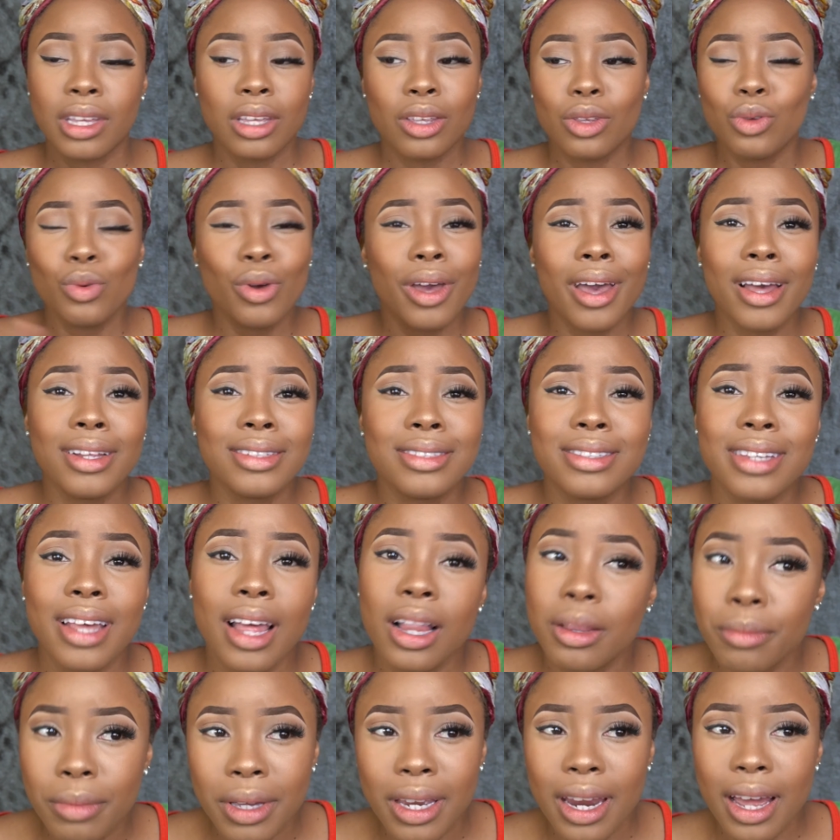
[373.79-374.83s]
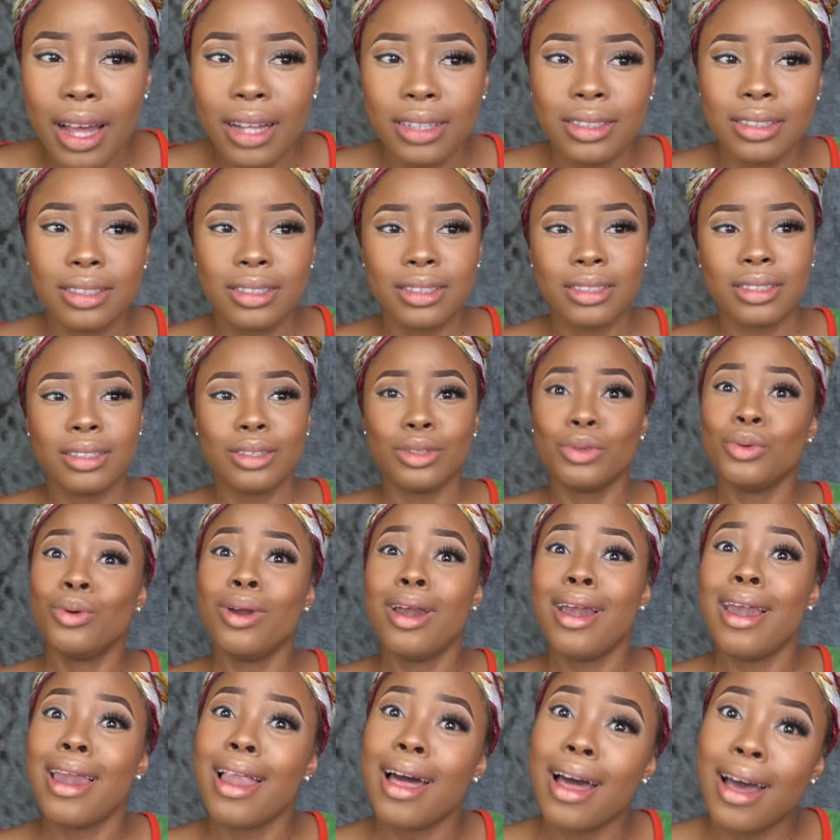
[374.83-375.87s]
You can't tell me that. You
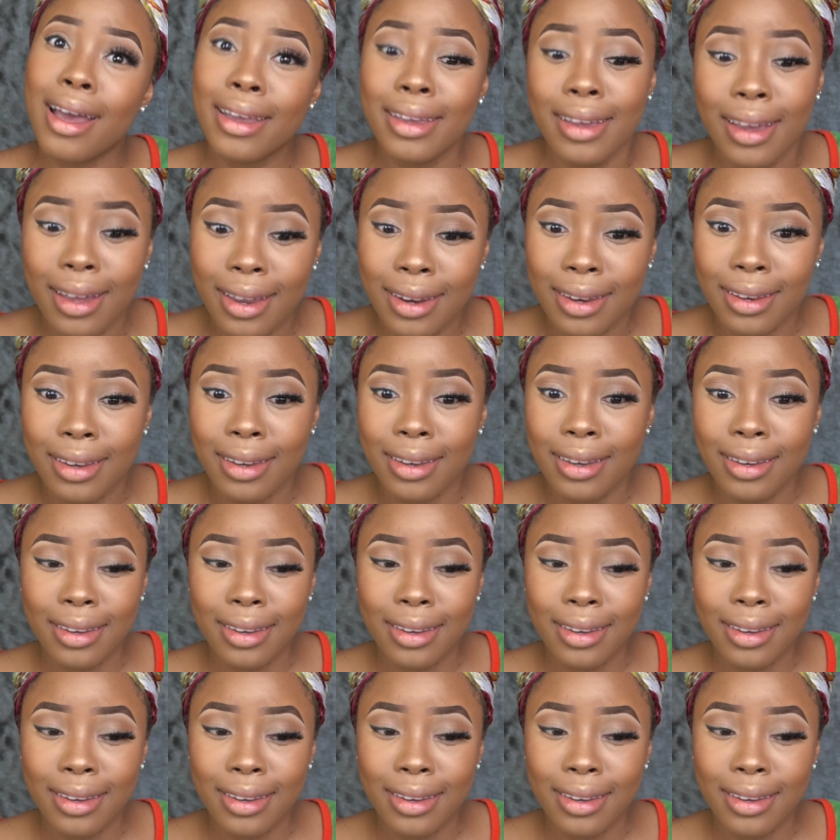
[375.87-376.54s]
lying.